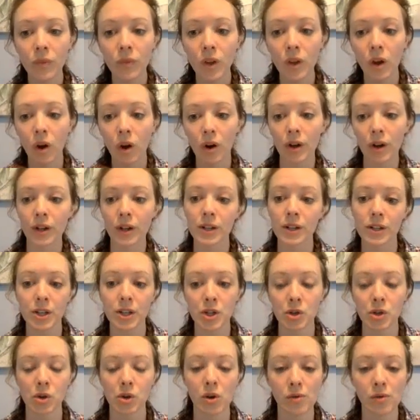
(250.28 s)
our
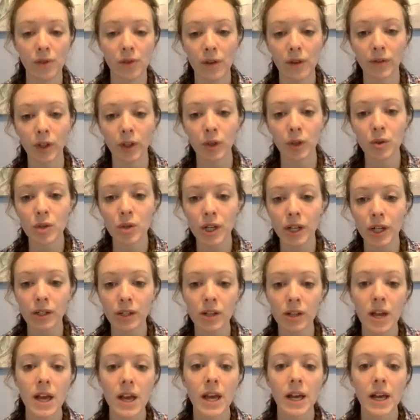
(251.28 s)
Industrial
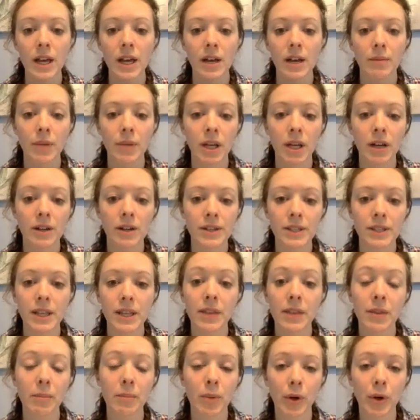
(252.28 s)
Revolution, because
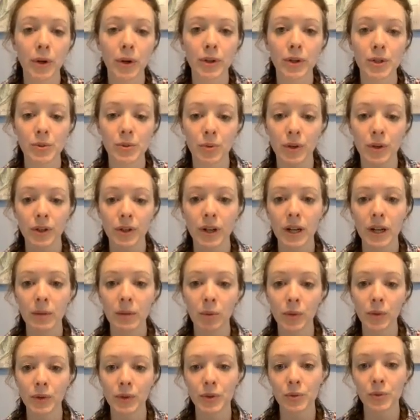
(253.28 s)
then the birds were
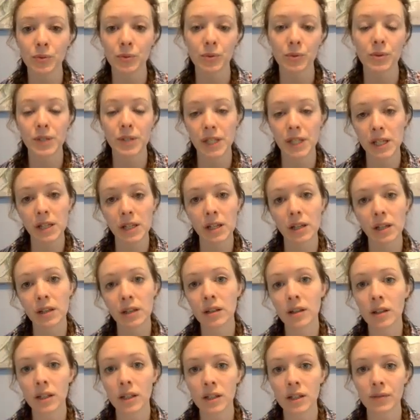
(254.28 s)
able to see
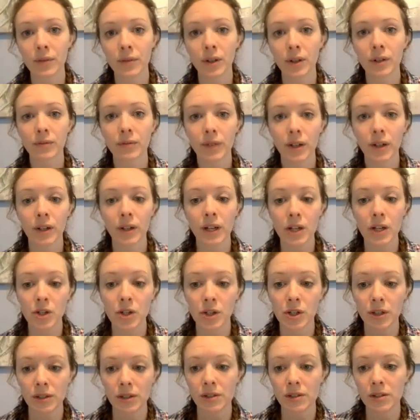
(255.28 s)
the different
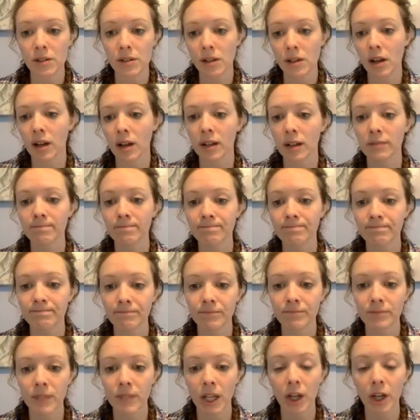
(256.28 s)
variations and
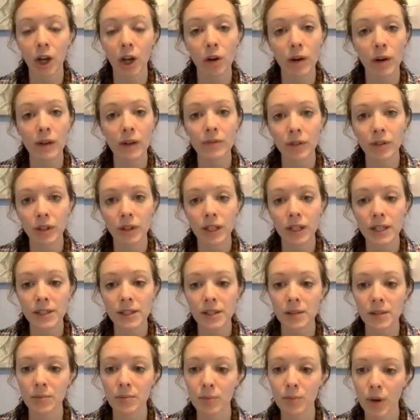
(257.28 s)
go after the
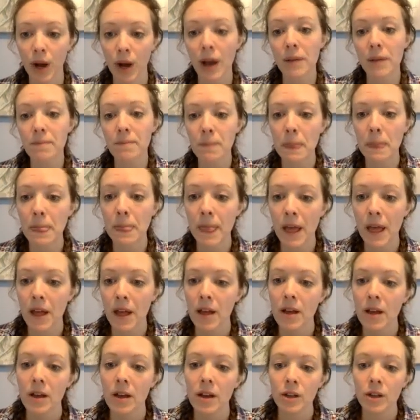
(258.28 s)
easy prey.
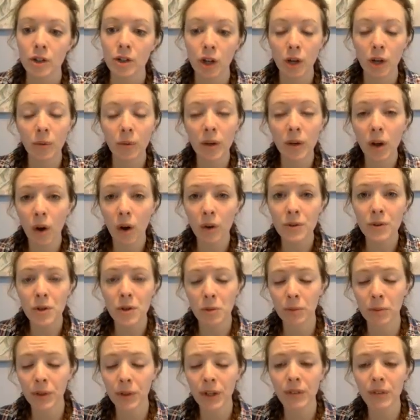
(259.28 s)
Darwin also
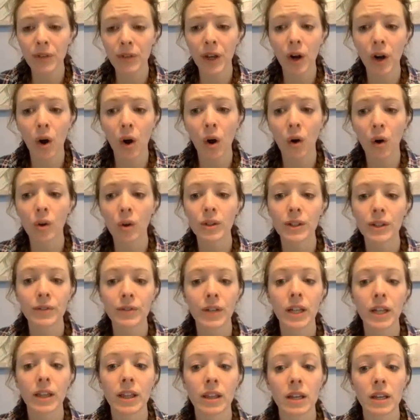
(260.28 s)
believed that all
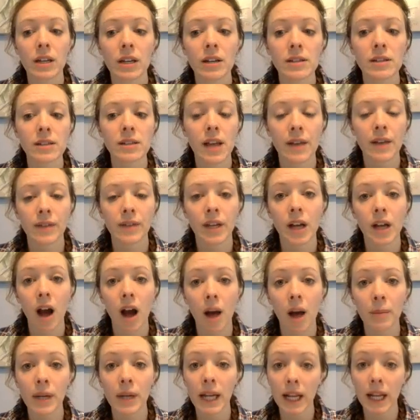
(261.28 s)
living things have a
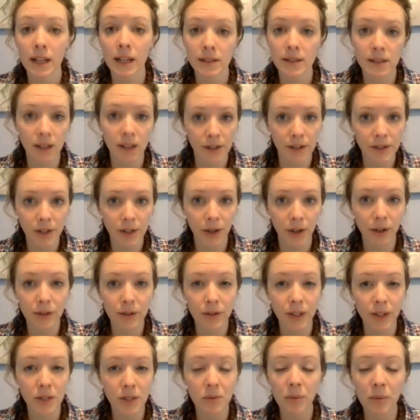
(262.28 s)
common ancestor,
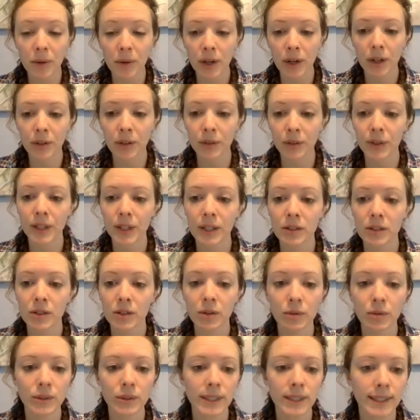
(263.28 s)
so that's what we're going to look
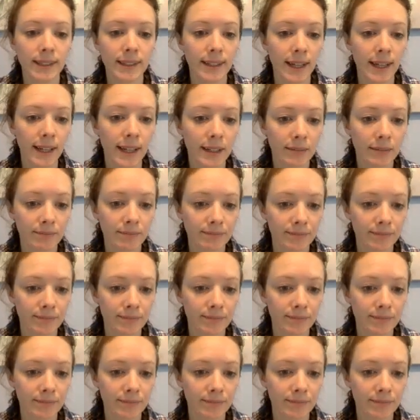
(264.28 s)
into today.